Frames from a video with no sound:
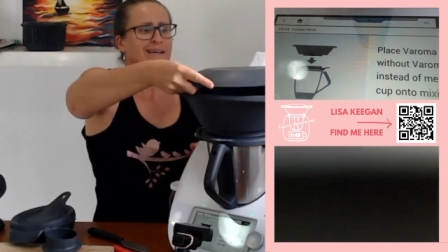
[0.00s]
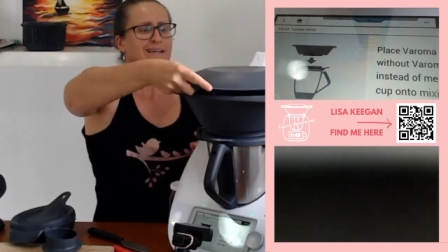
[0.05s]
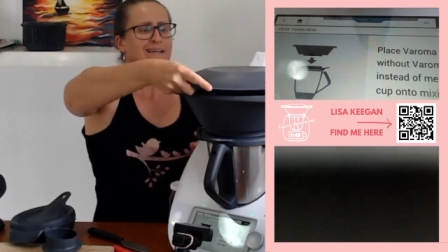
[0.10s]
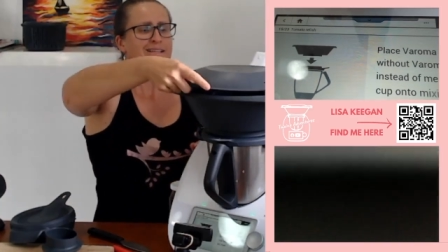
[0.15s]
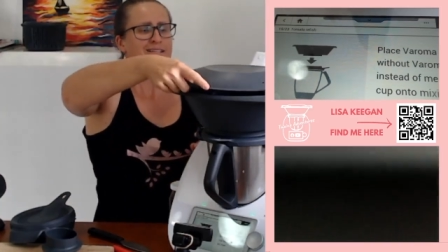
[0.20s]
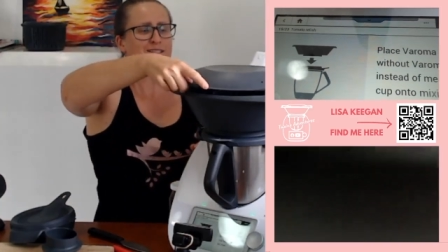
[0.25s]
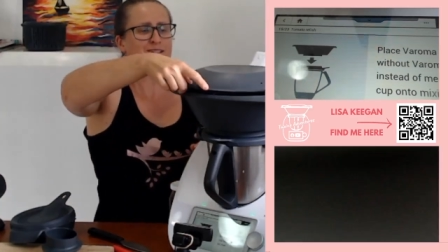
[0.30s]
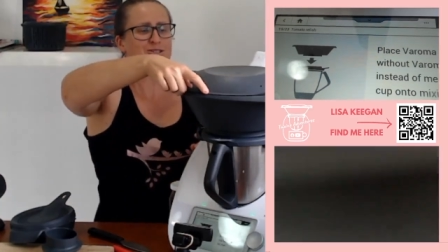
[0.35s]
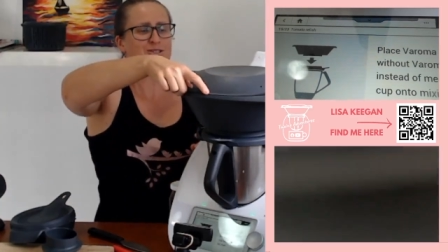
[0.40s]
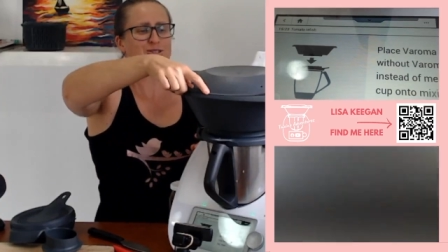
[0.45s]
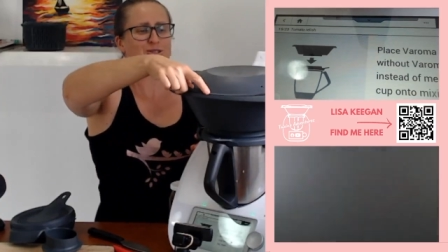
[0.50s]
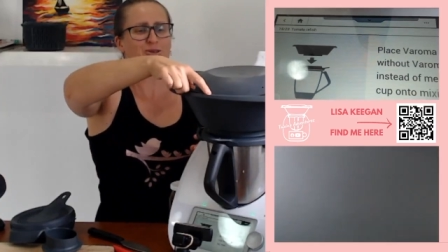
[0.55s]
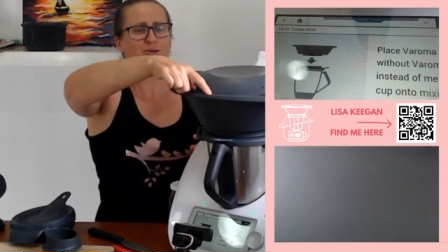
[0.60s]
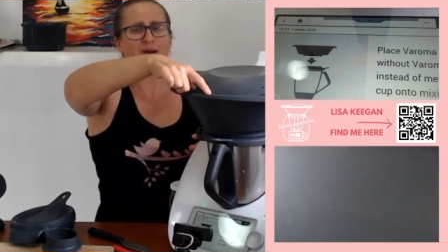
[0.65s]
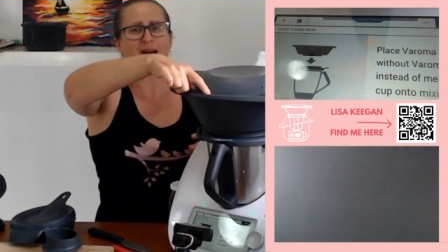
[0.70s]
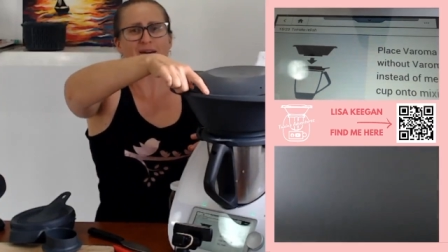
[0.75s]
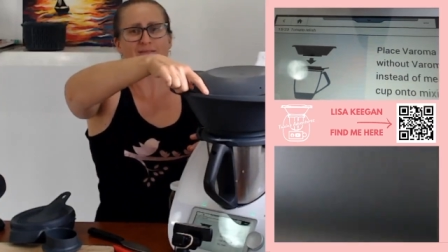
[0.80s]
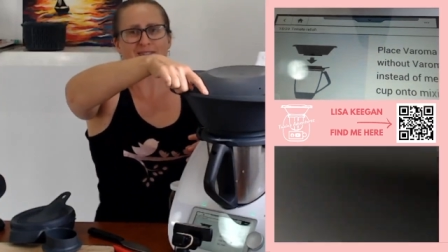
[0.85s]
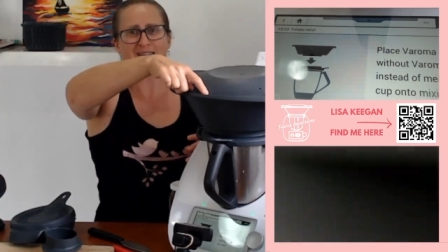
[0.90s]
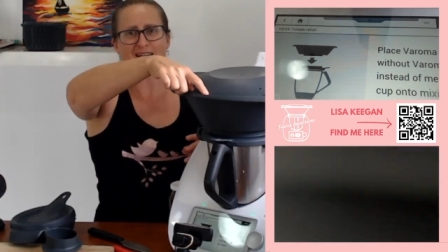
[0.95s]
So you do
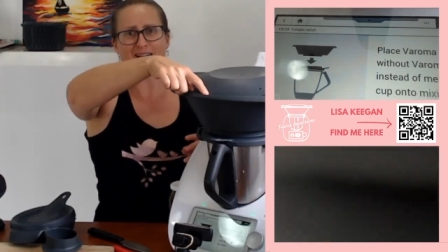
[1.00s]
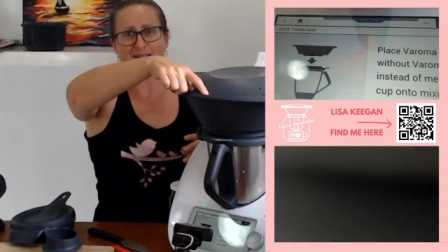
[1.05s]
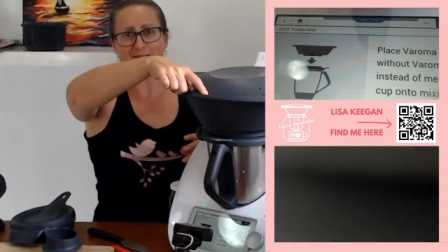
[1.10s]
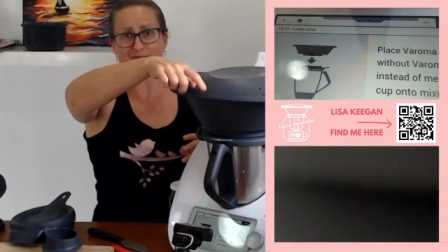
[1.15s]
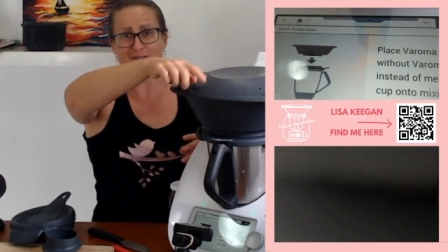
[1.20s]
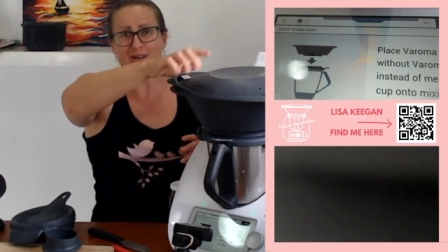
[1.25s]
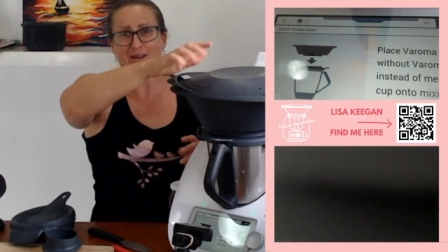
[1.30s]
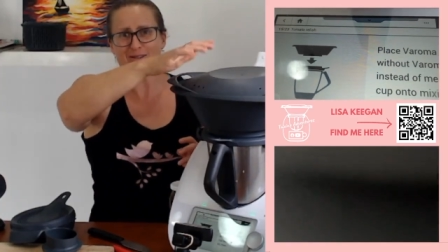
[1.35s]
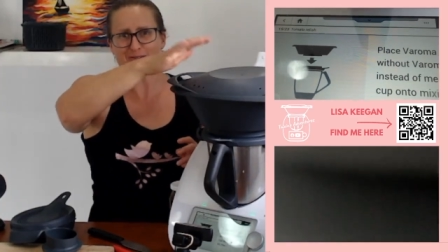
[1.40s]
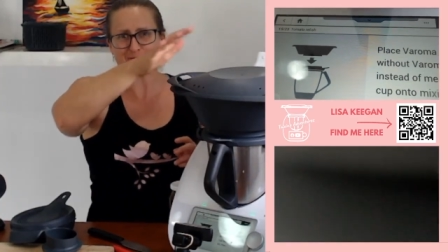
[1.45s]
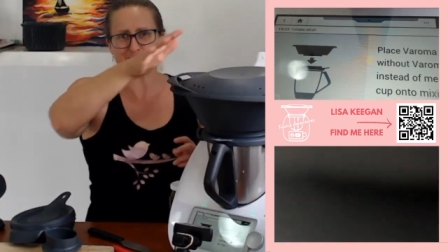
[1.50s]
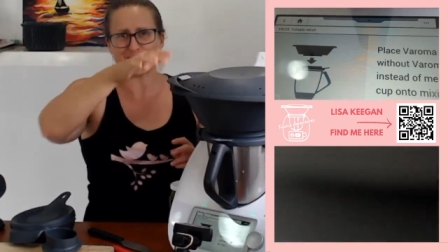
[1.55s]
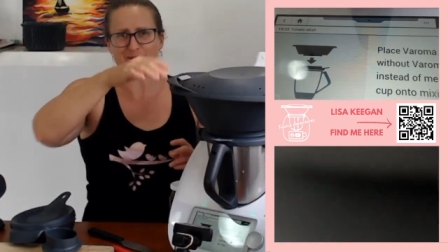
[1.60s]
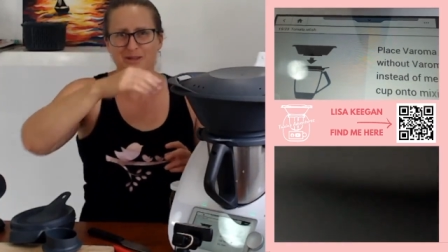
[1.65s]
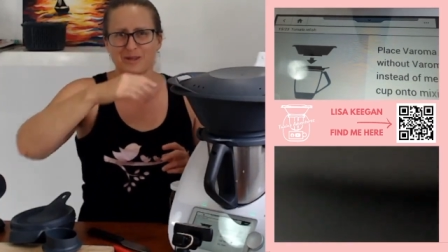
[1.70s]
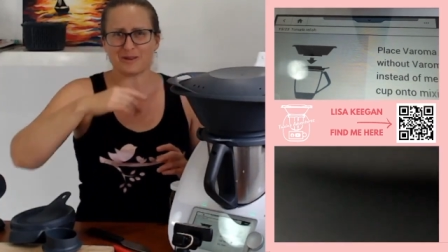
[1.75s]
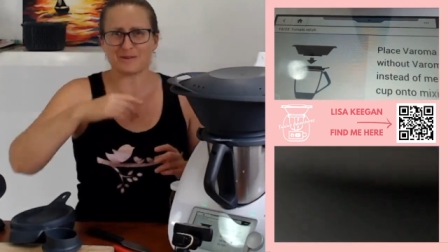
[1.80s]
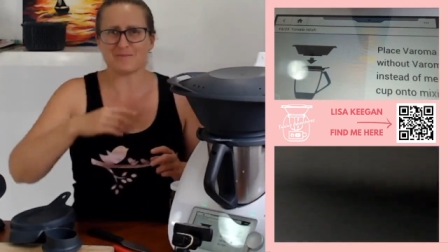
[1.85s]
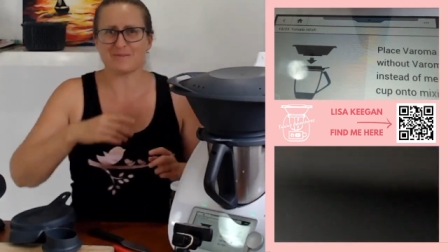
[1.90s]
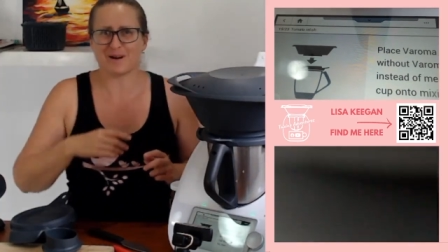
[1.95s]
have to have it
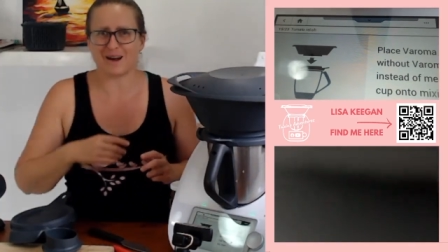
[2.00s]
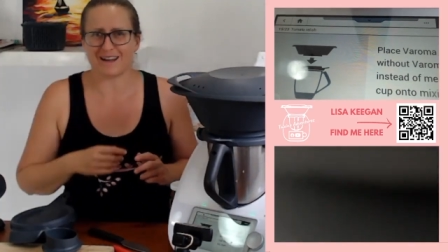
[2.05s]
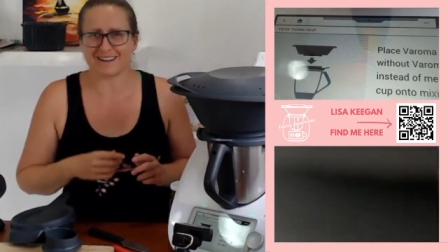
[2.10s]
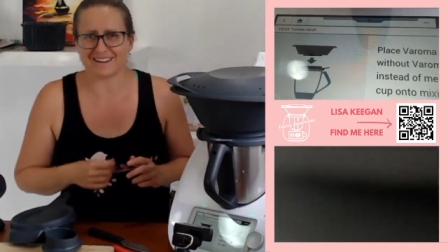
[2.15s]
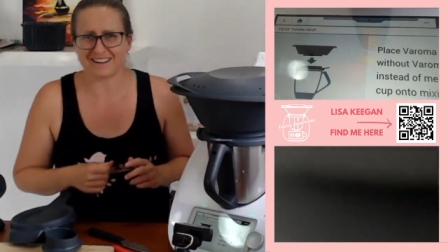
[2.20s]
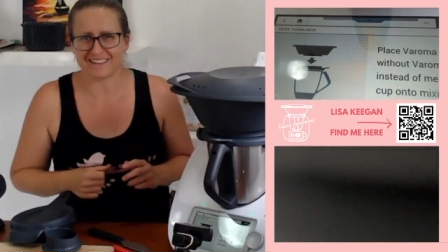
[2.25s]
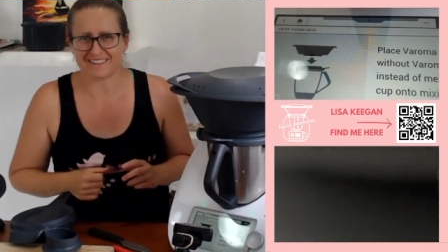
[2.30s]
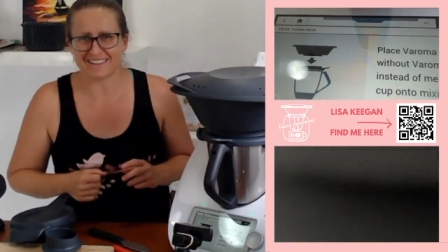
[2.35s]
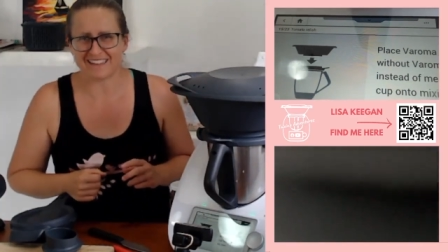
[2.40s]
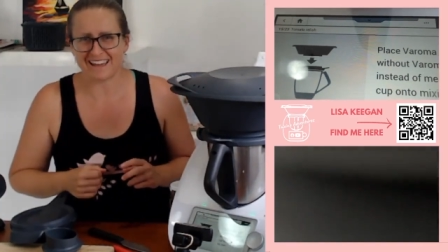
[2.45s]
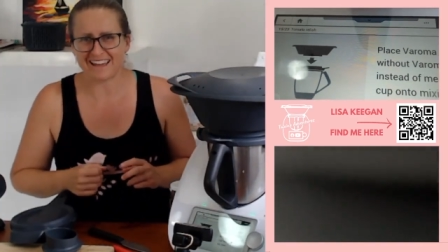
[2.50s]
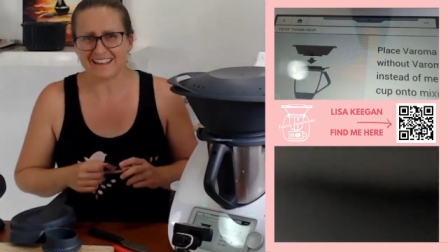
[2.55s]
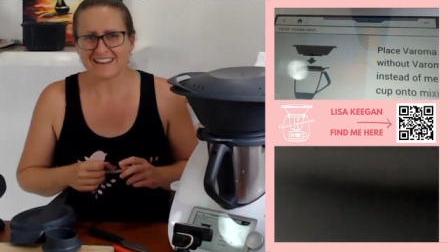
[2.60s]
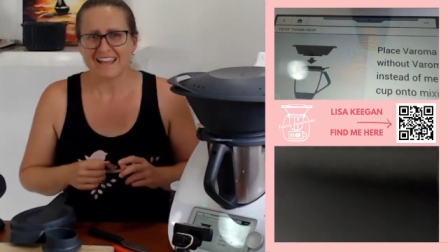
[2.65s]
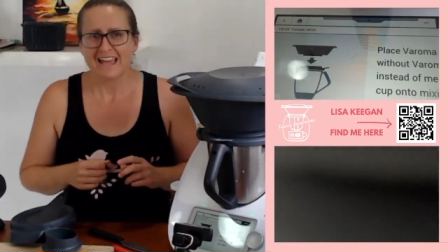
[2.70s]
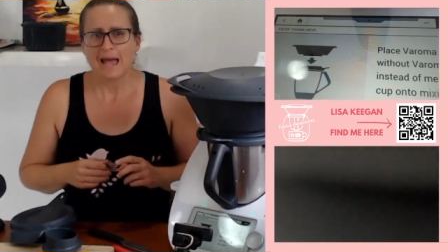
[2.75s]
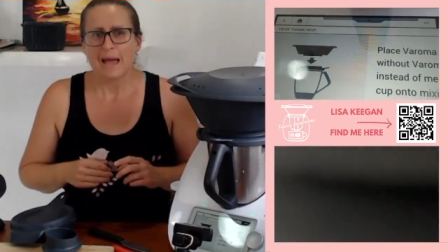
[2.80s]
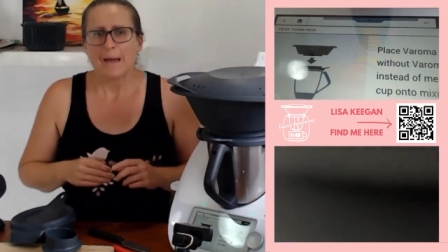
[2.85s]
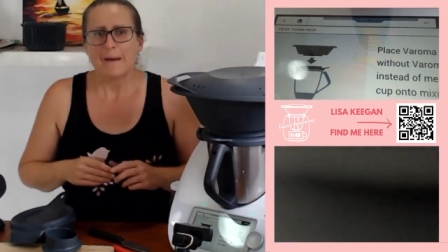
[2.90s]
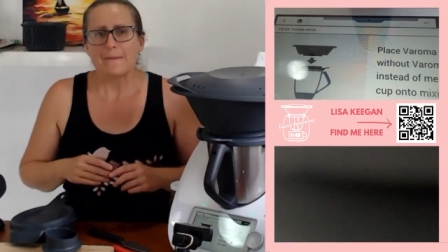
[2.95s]
fully combined like that.
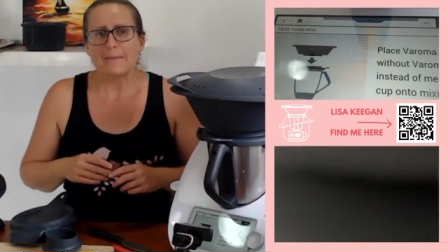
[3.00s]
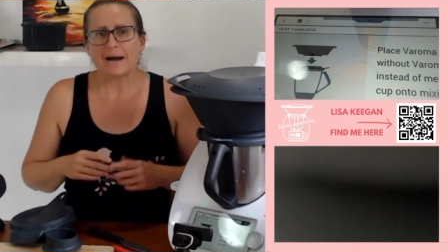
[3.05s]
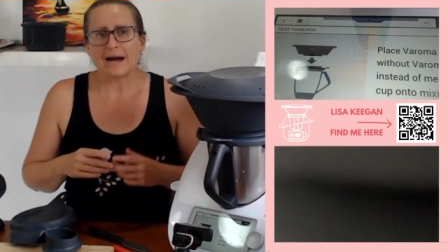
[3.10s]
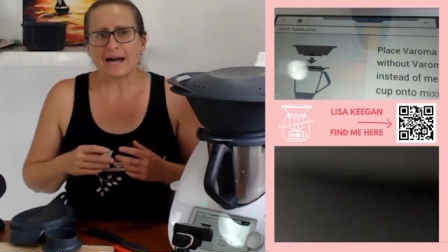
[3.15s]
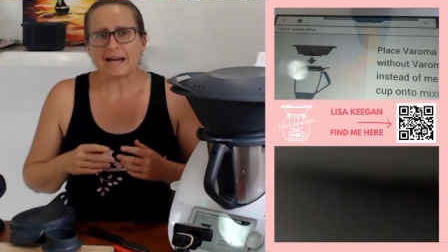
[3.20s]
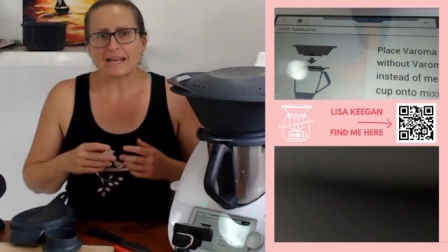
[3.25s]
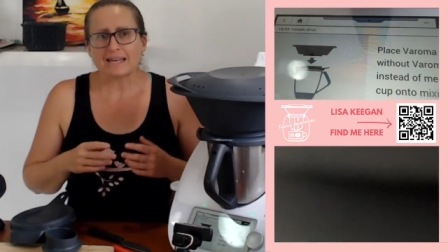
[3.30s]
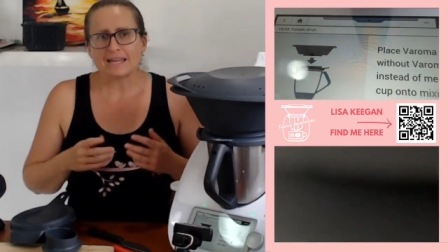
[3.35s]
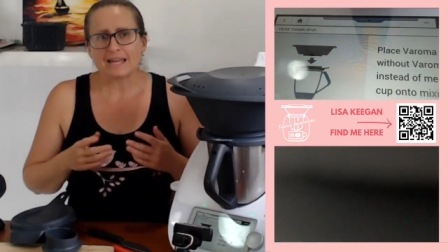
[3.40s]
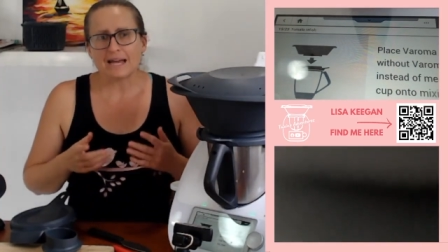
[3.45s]
But